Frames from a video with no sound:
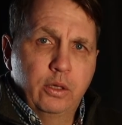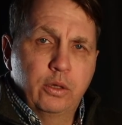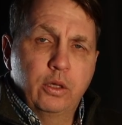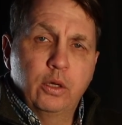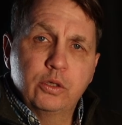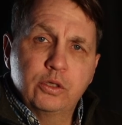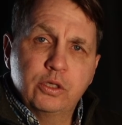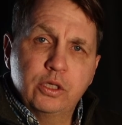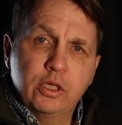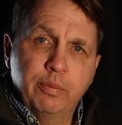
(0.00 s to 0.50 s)

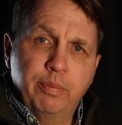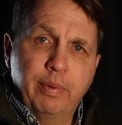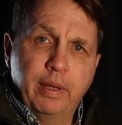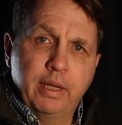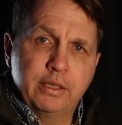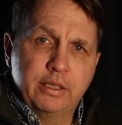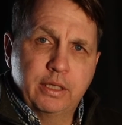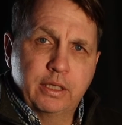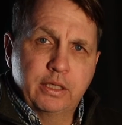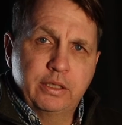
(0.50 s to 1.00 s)
Those are the
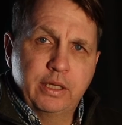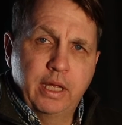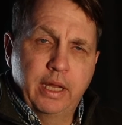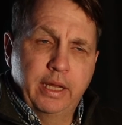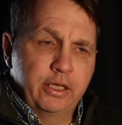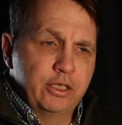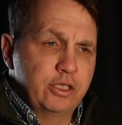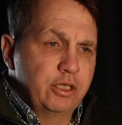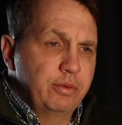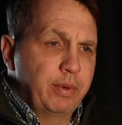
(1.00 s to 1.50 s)
basic
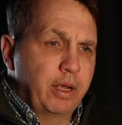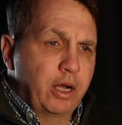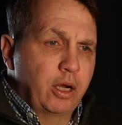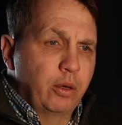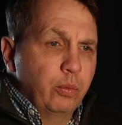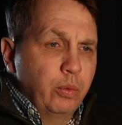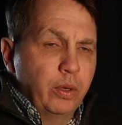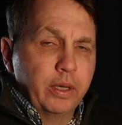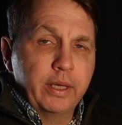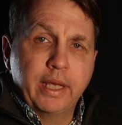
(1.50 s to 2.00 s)
settings. No
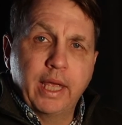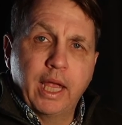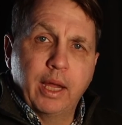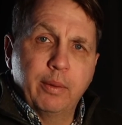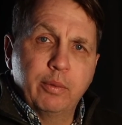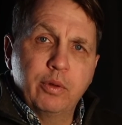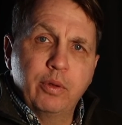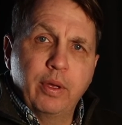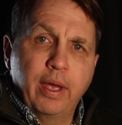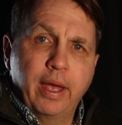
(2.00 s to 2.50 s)
matter what
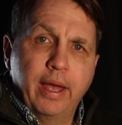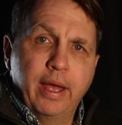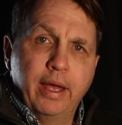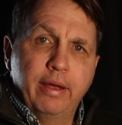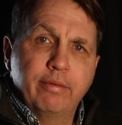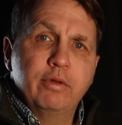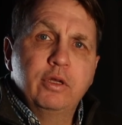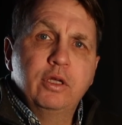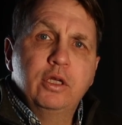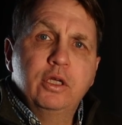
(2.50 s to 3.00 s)
camera you
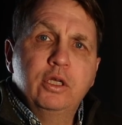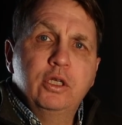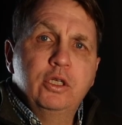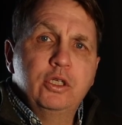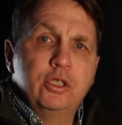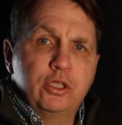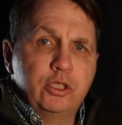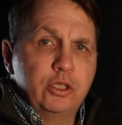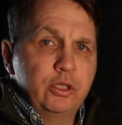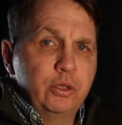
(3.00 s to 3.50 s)
have,
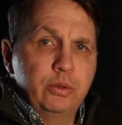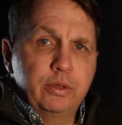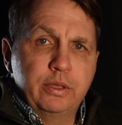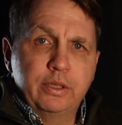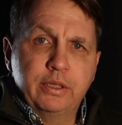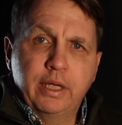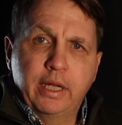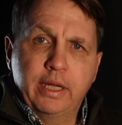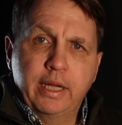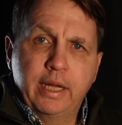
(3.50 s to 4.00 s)
shoot
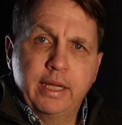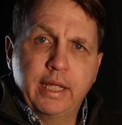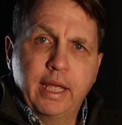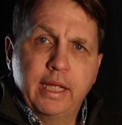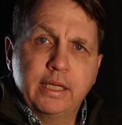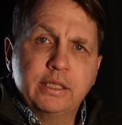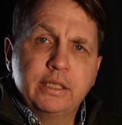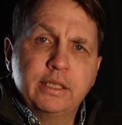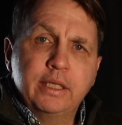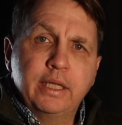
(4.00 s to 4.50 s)
in
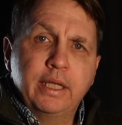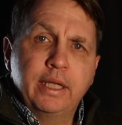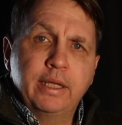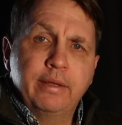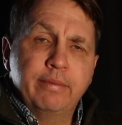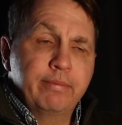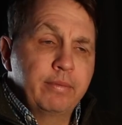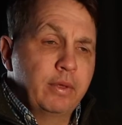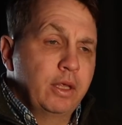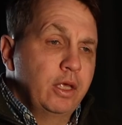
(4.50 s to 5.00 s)
1080
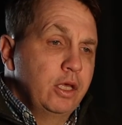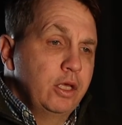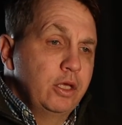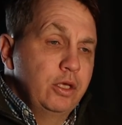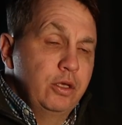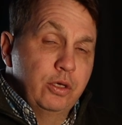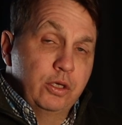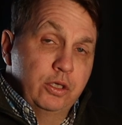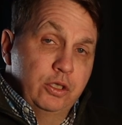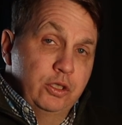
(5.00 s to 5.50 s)
HD.
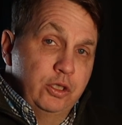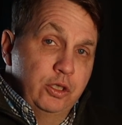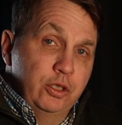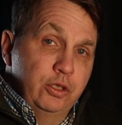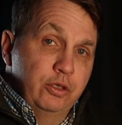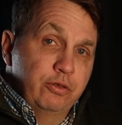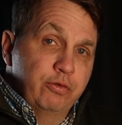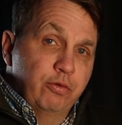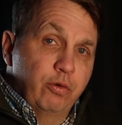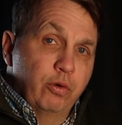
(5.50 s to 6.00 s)
You can
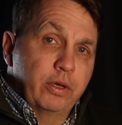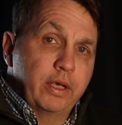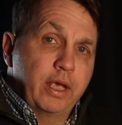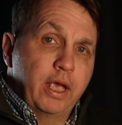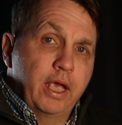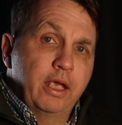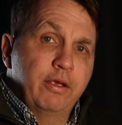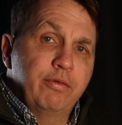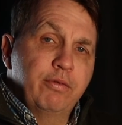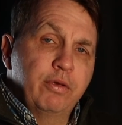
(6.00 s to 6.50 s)
choose
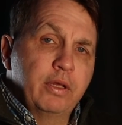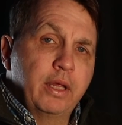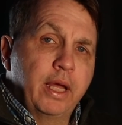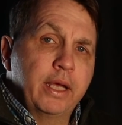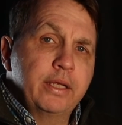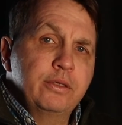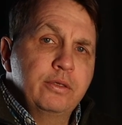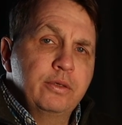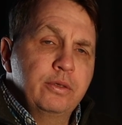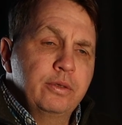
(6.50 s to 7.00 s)
4K if you
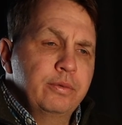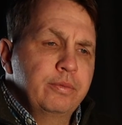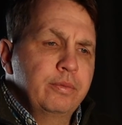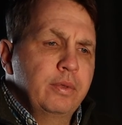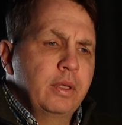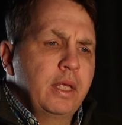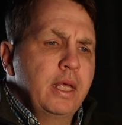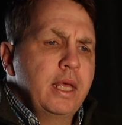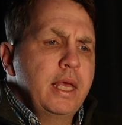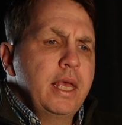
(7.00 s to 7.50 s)
like
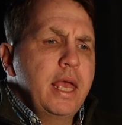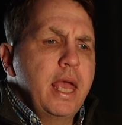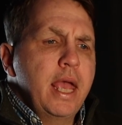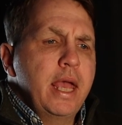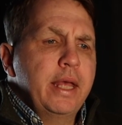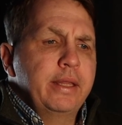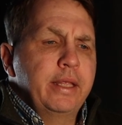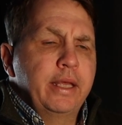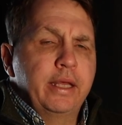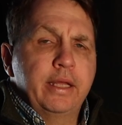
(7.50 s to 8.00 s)
to,
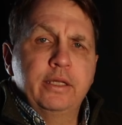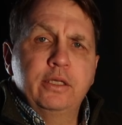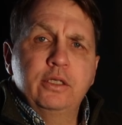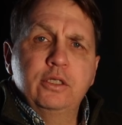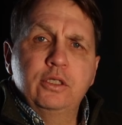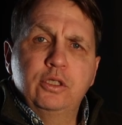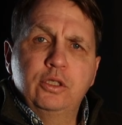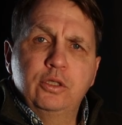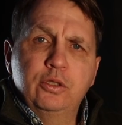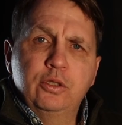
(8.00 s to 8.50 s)
and
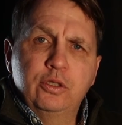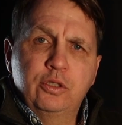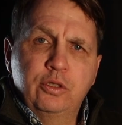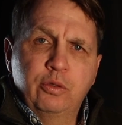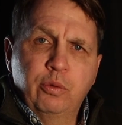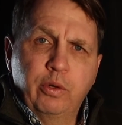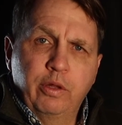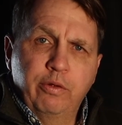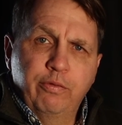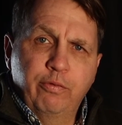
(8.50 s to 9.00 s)
then choose
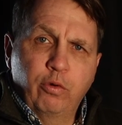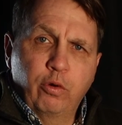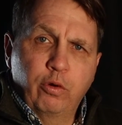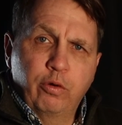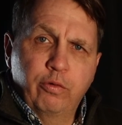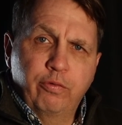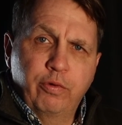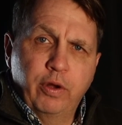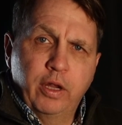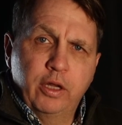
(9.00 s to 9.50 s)

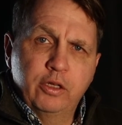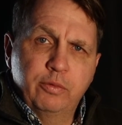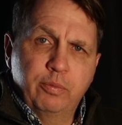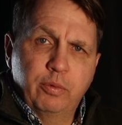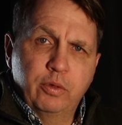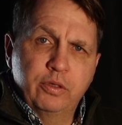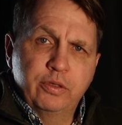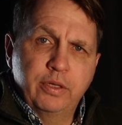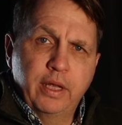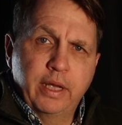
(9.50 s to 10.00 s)
24 frames
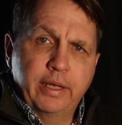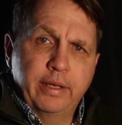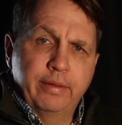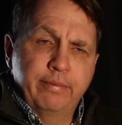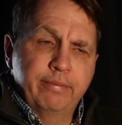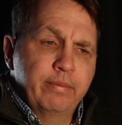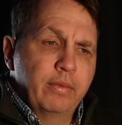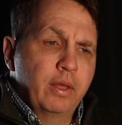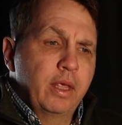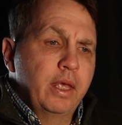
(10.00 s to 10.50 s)
per
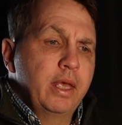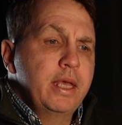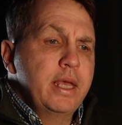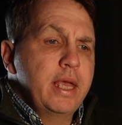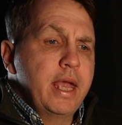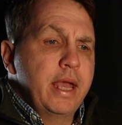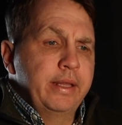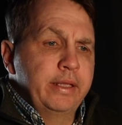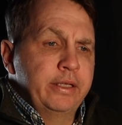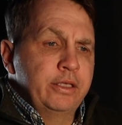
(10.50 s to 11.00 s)
second,
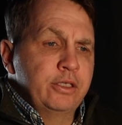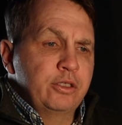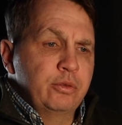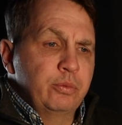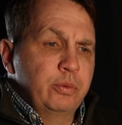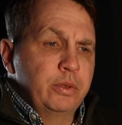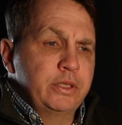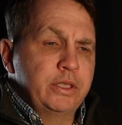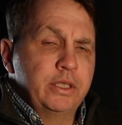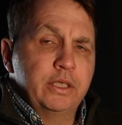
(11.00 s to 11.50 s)
and then
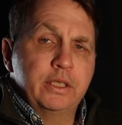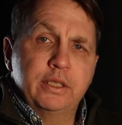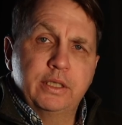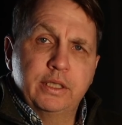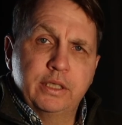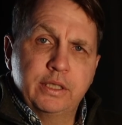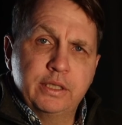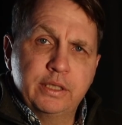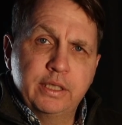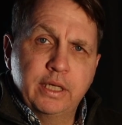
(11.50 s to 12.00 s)
switch it
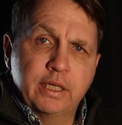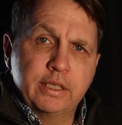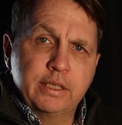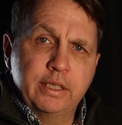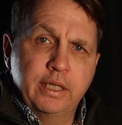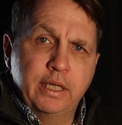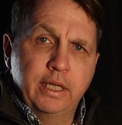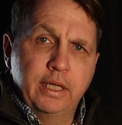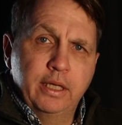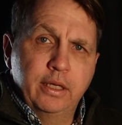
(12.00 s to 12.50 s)
to
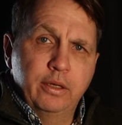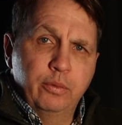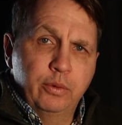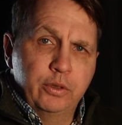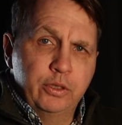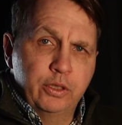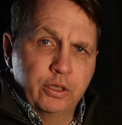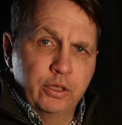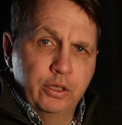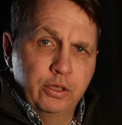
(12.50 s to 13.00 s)
60
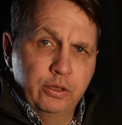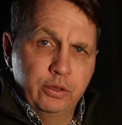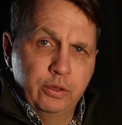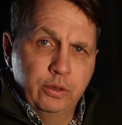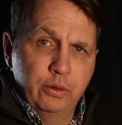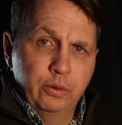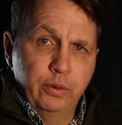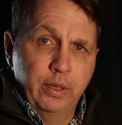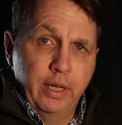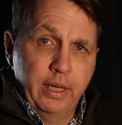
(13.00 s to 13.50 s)
when you're going to
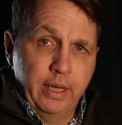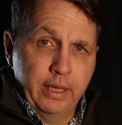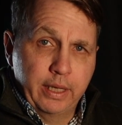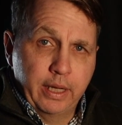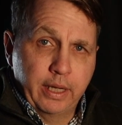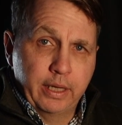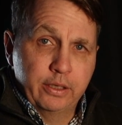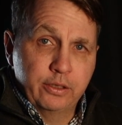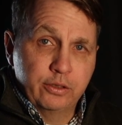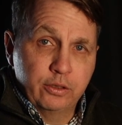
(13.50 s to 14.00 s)
do any
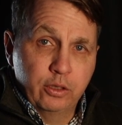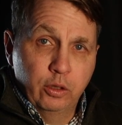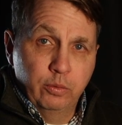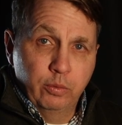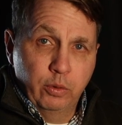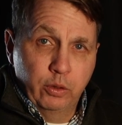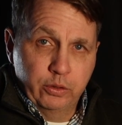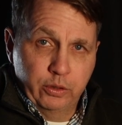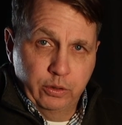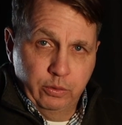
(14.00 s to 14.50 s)
kind of slow
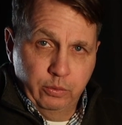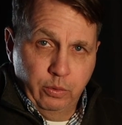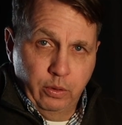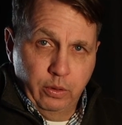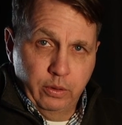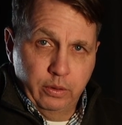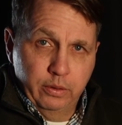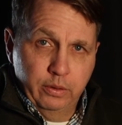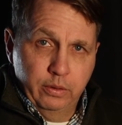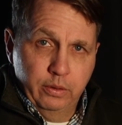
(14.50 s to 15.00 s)
motion
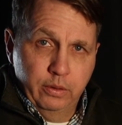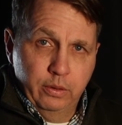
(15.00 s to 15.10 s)
work.